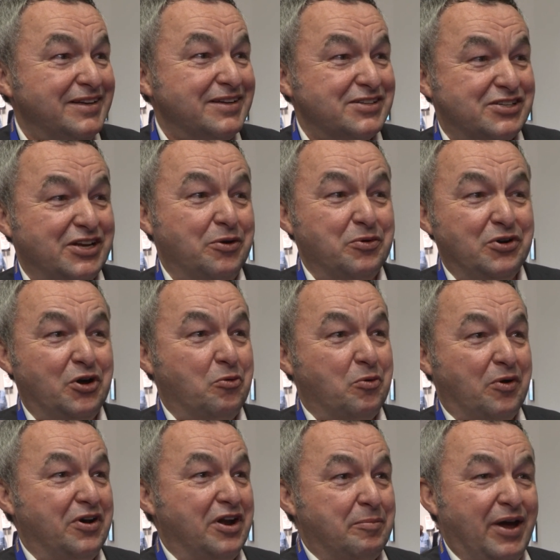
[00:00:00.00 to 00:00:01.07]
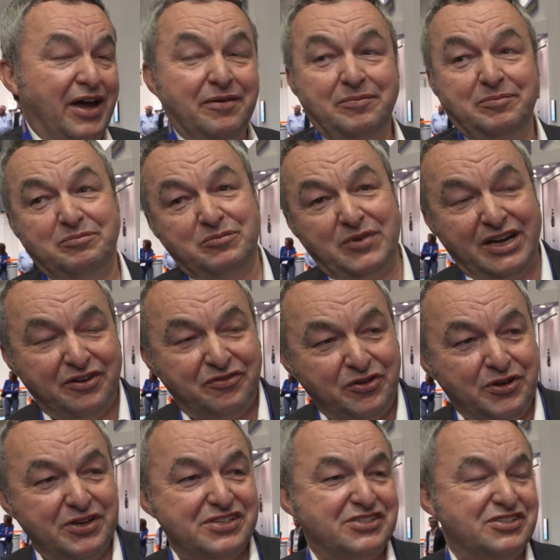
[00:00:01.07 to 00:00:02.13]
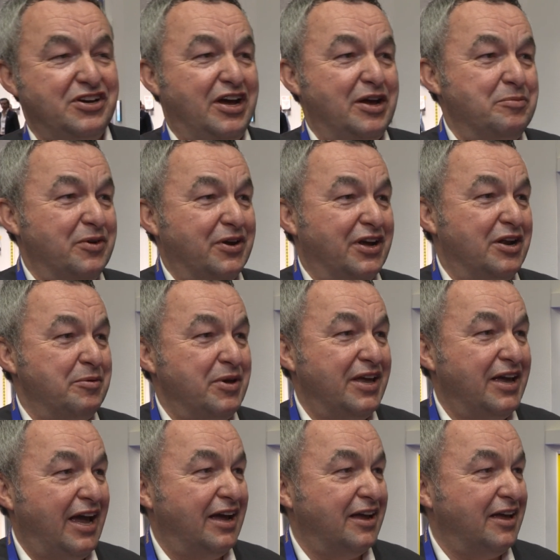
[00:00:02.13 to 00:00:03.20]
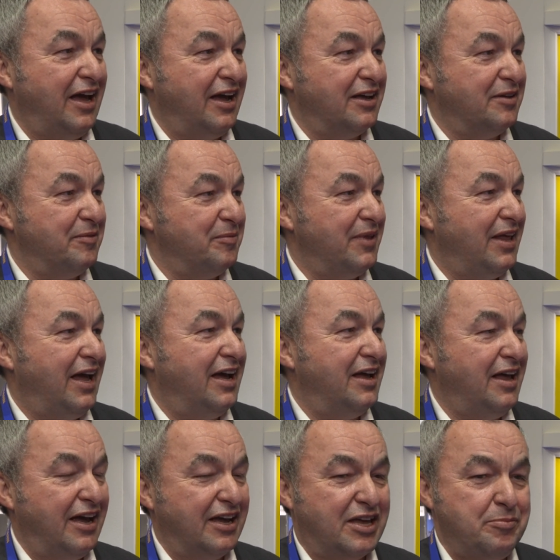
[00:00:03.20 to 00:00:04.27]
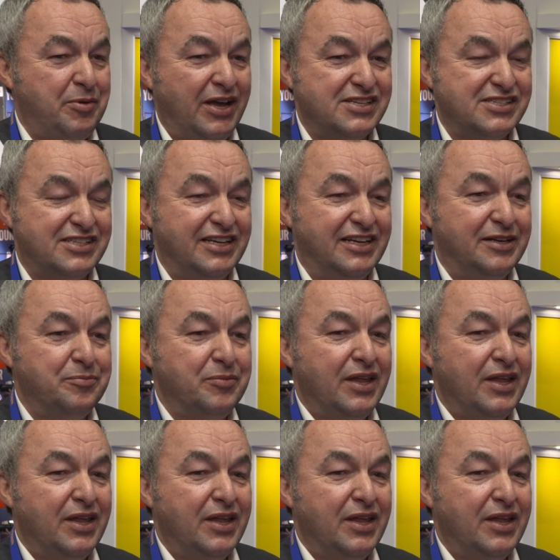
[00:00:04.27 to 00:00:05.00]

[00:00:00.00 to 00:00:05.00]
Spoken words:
So we're not worried about in a few years' time we're going to be at capacity.